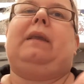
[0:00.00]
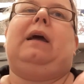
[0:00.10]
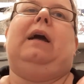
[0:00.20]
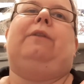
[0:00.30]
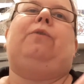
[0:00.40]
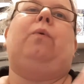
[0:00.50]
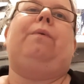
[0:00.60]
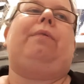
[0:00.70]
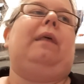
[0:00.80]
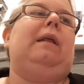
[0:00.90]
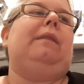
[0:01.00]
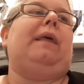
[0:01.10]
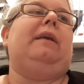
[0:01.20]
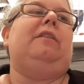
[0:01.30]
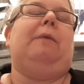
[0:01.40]
I don't
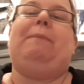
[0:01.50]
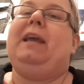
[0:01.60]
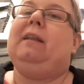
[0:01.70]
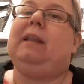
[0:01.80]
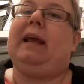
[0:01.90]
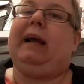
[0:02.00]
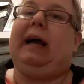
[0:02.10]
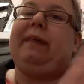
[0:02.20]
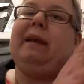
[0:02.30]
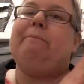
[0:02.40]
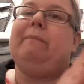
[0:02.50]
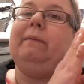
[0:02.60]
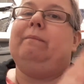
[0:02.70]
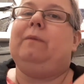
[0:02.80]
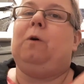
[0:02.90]
think the paint, I think
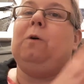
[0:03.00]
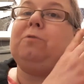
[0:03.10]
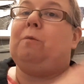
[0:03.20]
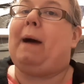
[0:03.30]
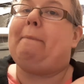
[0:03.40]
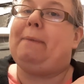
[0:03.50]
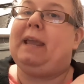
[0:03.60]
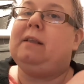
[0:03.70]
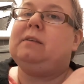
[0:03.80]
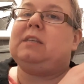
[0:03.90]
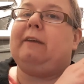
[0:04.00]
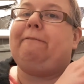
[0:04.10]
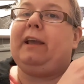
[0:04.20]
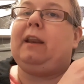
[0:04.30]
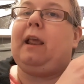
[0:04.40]
also my paints are
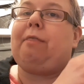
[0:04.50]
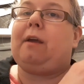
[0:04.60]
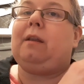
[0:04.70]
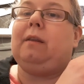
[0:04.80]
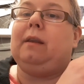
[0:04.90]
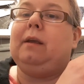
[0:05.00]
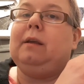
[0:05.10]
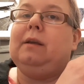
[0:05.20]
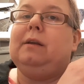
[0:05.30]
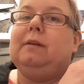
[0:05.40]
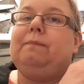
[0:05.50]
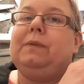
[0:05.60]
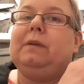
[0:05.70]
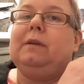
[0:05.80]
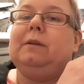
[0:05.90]
very thin.
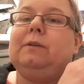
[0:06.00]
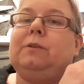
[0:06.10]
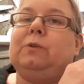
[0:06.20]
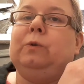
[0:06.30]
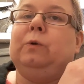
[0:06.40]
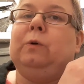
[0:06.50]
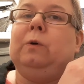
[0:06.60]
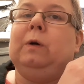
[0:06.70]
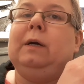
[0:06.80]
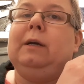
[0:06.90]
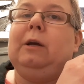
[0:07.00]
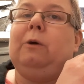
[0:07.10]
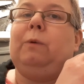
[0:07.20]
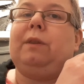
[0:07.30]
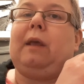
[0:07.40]
So
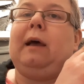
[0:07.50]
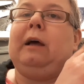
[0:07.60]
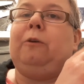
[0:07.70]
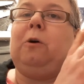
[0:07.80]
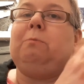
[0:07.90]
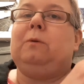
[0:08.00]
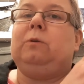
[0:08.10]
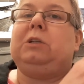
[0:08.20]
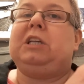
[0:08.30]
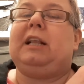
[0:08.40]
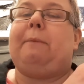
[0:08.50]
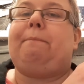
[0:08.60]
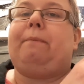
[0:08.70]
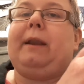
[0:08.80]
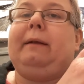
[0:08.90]
with a normal jelly
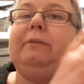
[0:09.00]
plate,